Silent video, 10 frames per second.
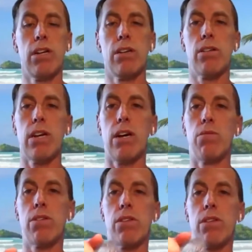So
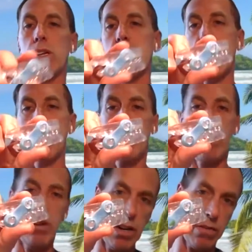this is an
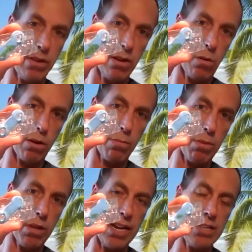example of an oral
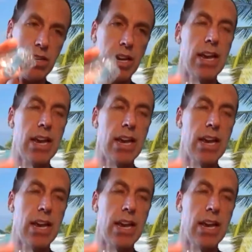appliance.